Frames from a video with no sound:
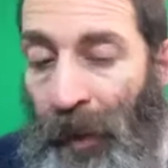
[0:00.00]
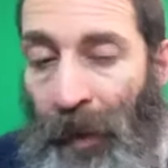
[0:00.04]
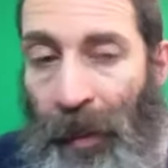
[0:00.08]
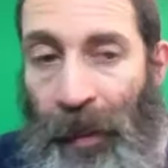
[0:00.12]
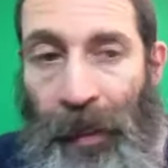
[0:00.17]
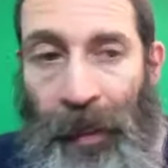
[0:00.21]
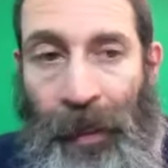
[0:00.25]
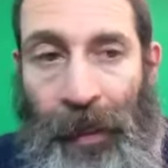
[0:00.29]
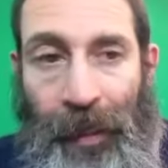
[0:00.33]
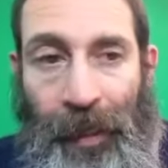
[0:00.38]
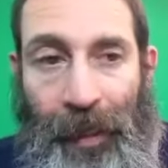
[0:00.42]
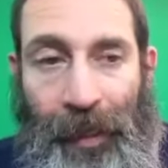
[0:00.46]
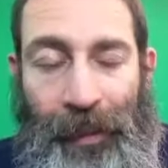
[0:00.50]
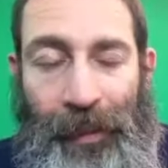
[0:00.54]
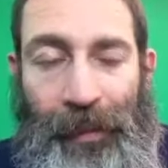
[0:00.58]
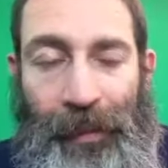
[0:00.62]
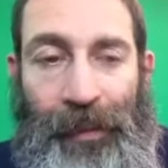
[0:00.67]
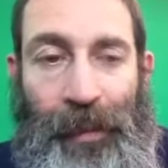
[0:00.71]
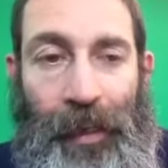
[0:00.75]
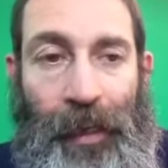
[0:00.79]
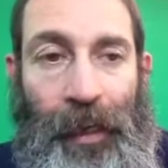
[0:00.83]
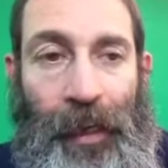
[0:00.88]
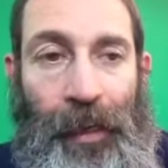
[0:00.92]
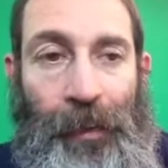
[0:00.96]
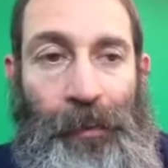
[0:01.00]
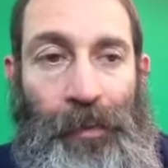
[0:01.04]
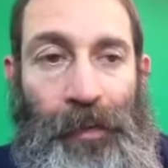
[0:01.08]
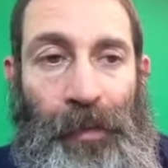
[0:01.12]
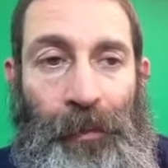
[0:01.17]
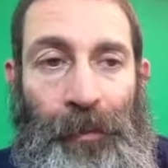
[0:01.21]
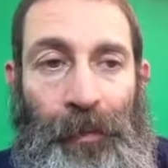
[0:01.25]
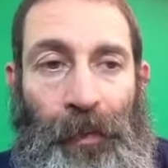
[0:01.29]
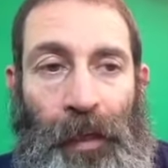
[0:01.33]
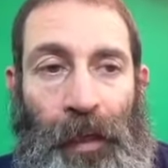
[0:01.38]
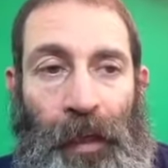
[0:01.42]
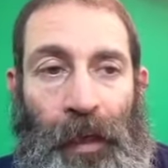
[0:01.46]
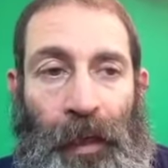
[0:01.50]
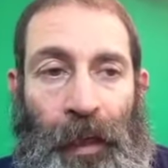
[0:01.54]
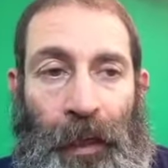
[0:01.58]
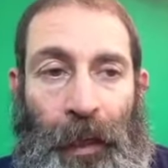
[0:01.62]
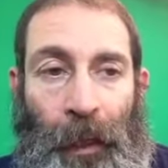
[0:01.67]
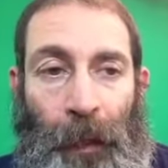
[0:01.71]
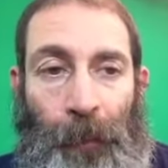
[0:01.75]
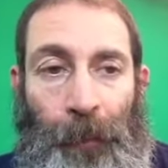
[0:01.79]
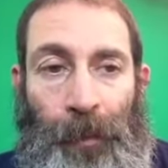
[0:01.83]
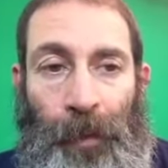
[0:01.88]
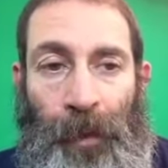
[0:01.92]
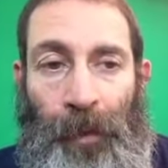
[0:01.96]
And enzymes uh,
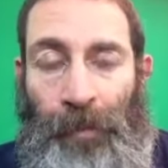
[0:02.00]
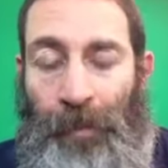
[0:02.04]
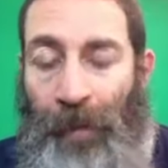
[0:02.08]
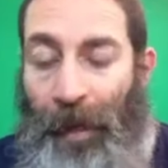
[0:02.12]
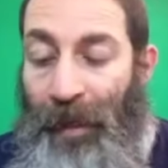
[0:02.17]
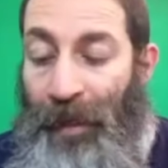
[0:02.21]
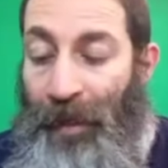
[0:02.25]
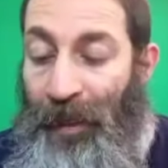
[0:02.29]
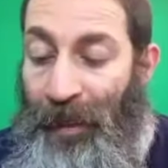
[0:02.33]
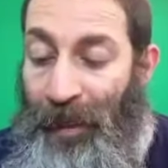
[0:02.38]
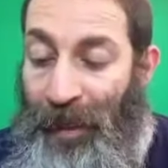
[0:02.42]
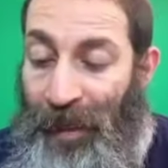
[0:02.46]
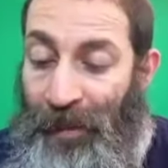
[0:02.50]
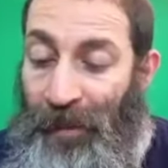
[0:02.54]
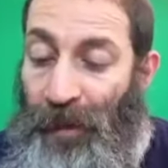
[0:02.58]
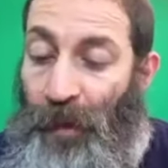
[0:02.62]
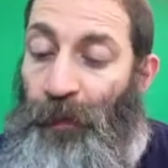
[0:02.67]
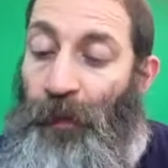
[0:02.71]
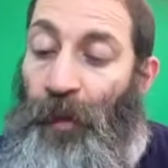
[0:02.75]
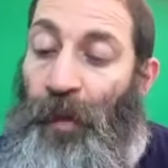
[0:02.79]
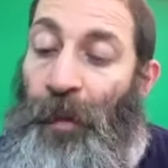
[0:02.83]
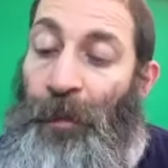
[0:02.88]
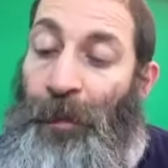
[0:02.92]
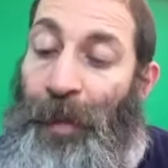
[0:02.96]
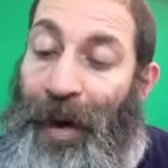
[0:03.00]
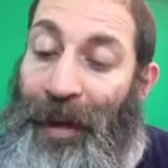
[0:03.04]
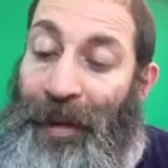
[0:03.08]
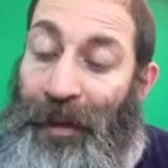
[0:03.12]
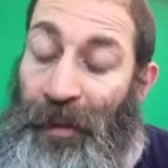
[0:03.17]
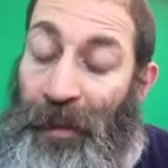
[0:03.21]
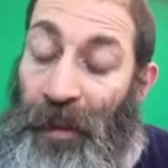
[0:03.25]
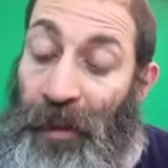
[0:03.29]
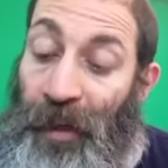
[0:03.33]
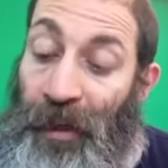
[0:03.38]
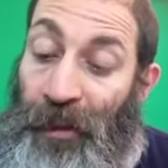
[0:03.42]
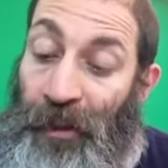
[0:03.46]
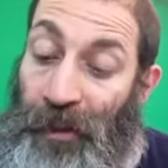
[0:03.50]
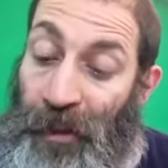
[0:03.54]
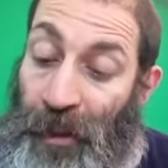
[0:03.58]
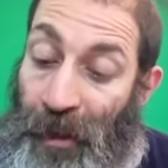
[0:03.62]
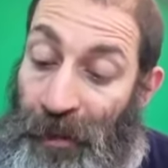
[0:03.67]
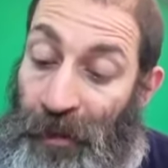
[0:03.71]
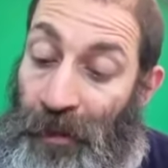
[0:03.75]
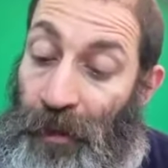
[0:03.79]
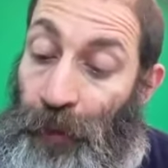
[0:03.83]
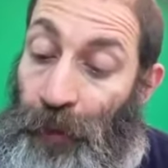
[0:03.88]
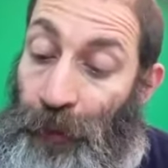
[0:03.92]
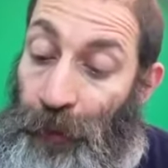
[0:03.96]
help it make it easier for the body to
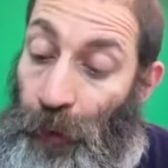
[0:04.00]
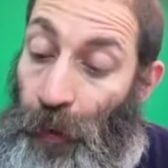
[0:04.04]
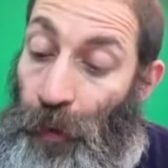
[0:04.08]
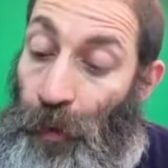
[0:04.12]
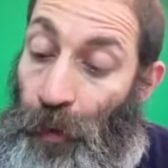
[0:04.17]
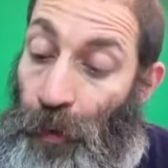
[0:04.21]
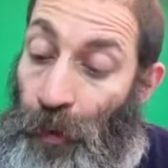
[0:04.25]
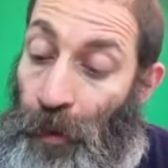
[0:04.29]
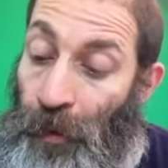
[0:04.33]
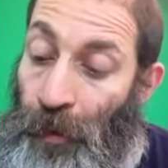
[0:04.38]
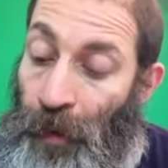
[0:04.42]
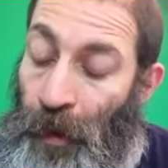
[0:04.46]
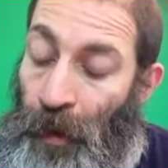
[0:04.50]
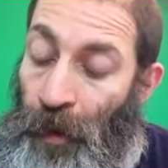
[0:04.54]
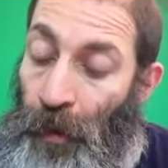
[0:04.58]
digest the food.